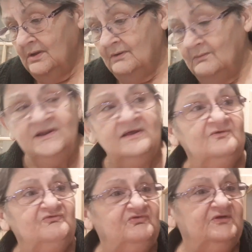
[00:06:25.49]
what
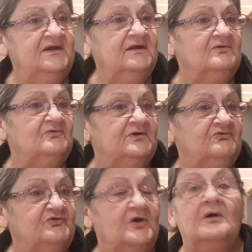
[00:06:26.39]
else the hell
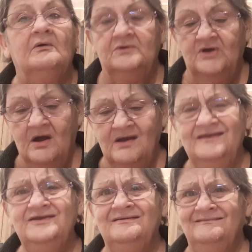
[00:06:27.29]
else? Oh,
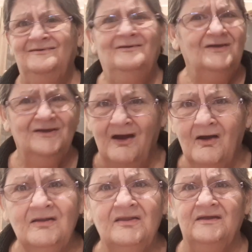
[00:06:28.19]
garlic,
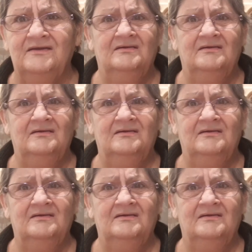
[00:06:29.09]
garlic.